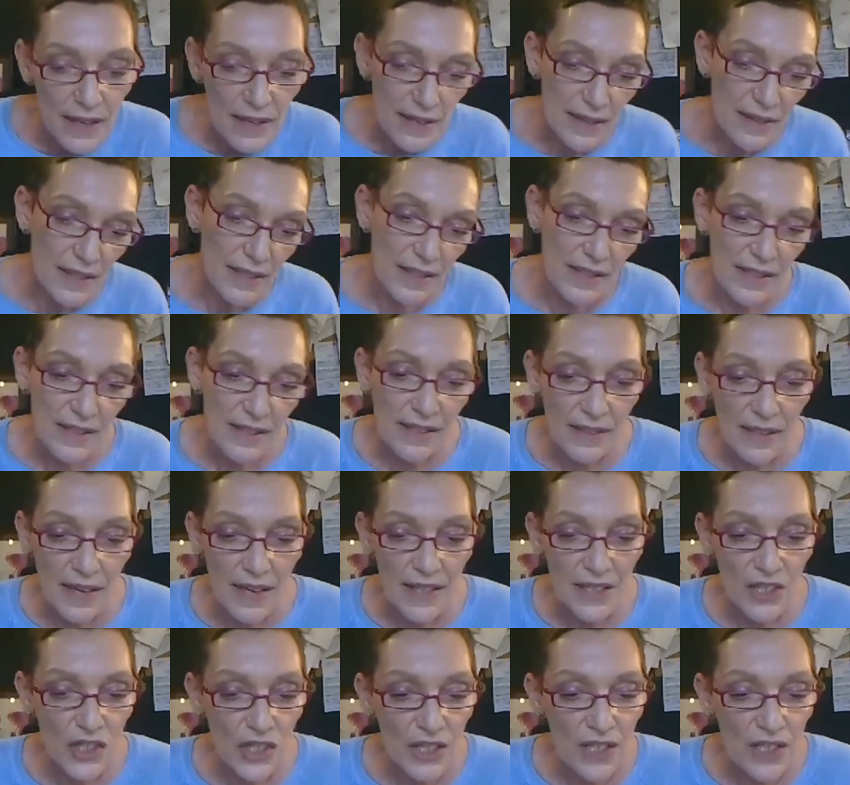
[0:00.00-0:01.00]
The
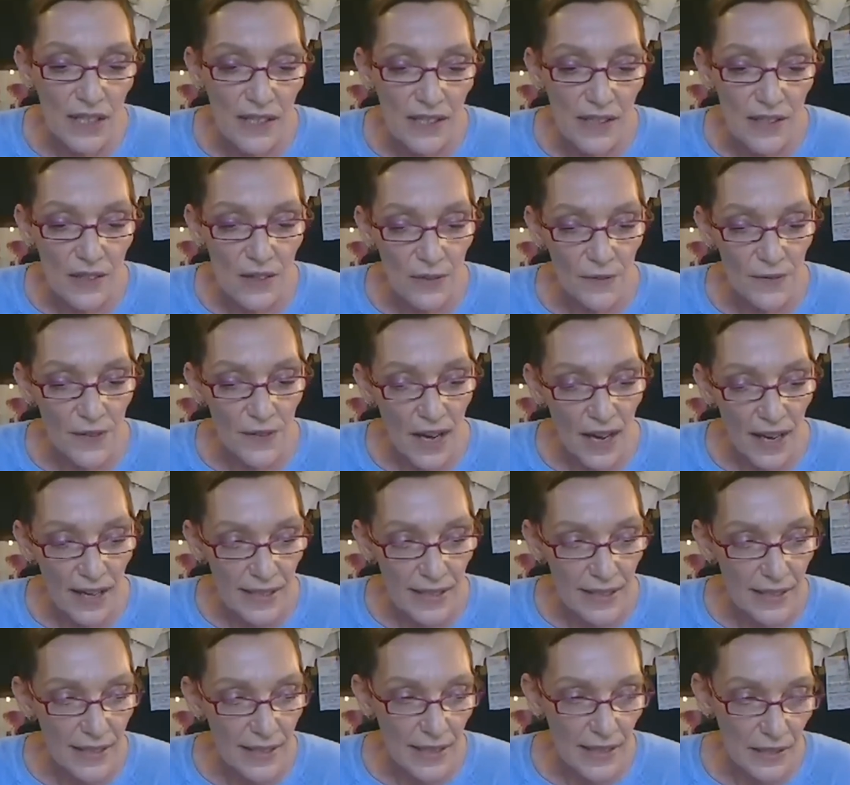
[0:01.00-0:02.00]
discussion is
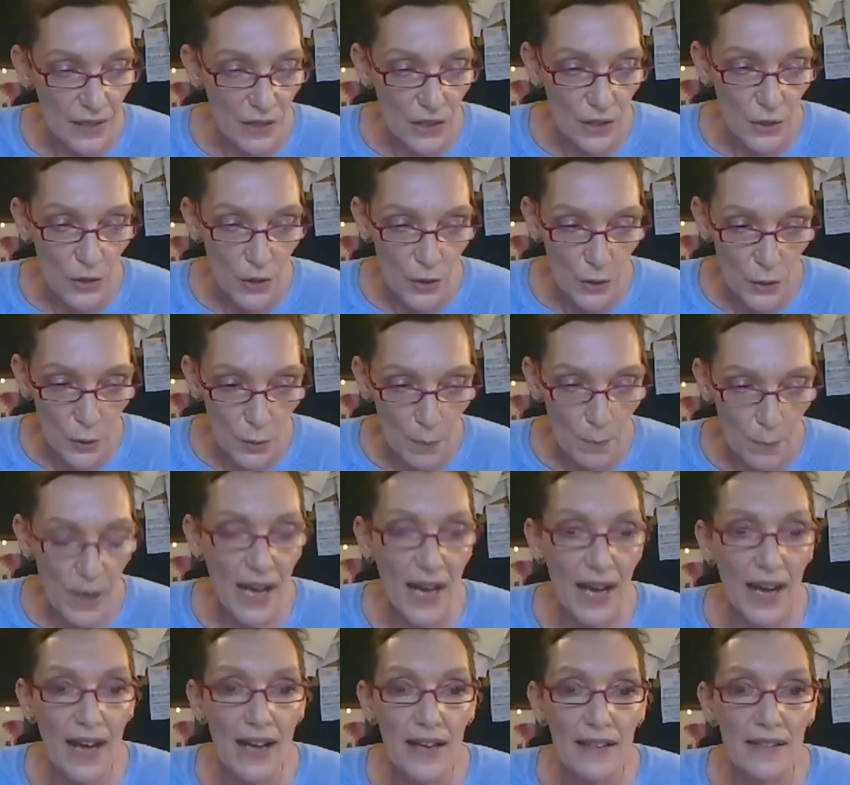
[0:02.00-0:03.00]
divided into two
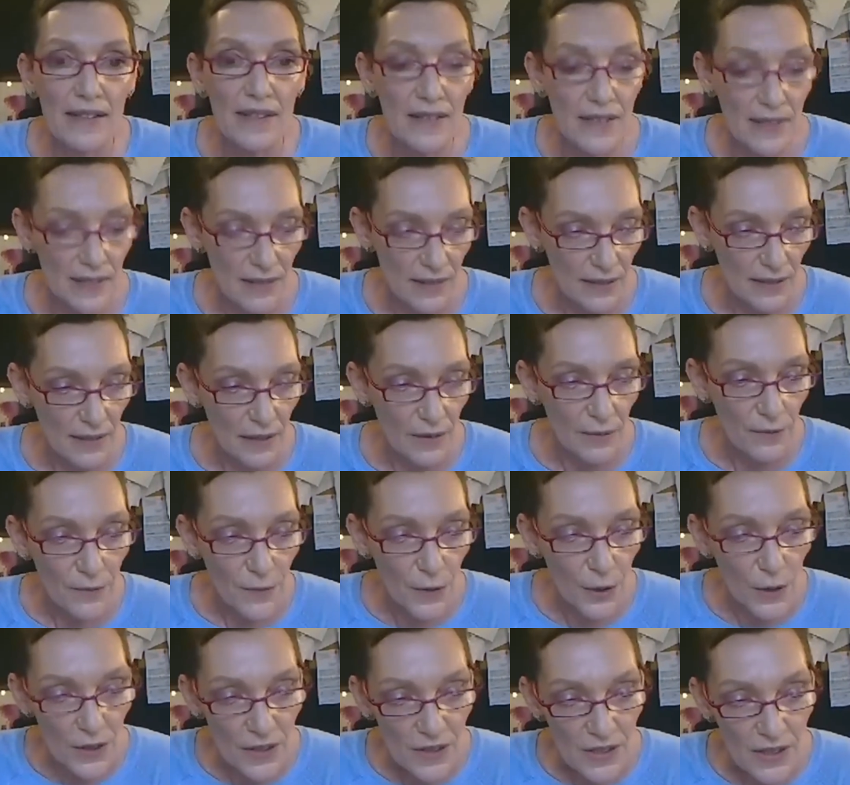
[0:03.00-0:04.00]
parts.
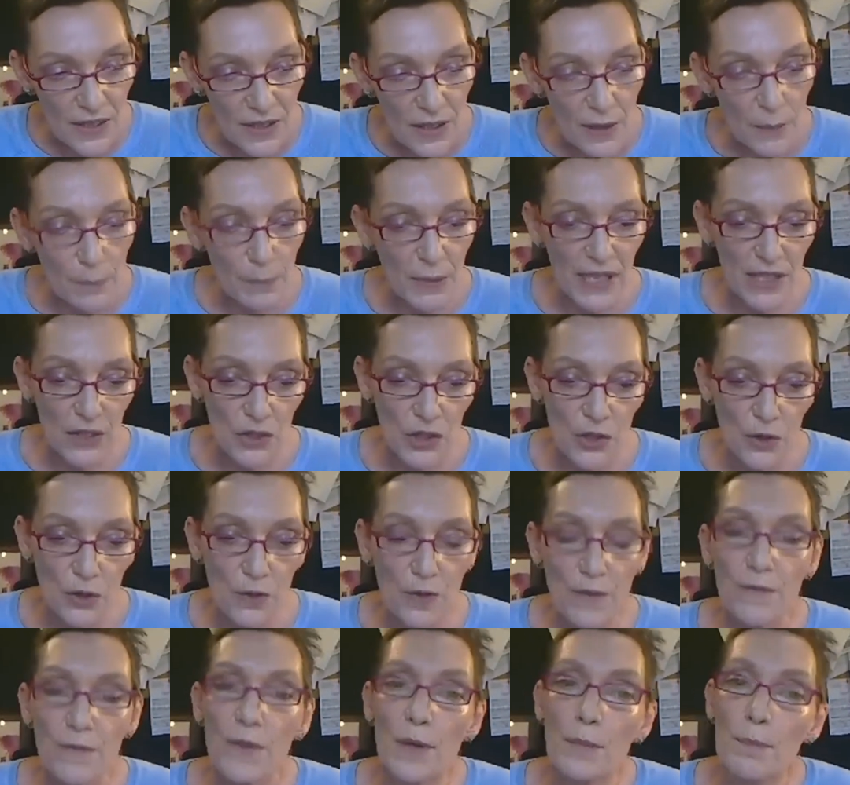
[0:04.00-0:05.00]
First, a picture
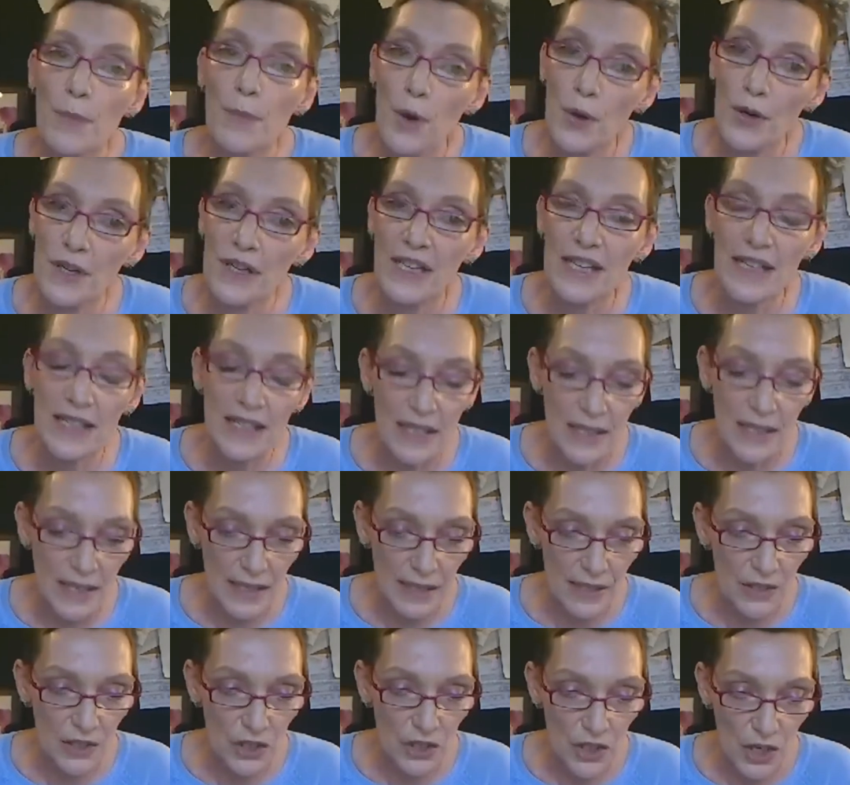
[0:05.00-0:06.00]
of the body in
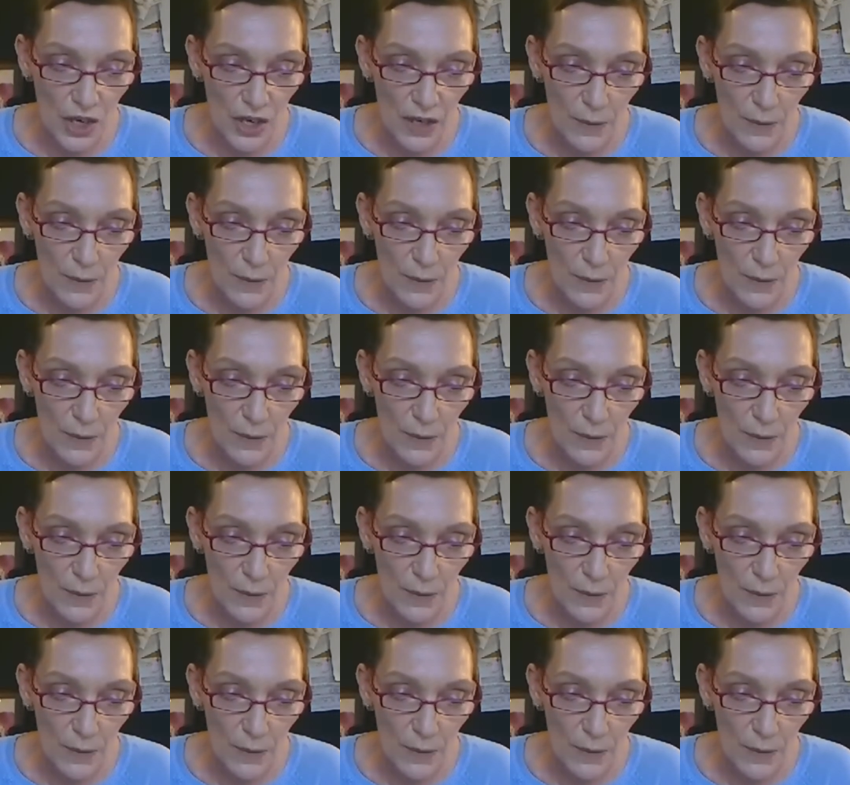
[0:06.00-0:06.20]
Nietzsche.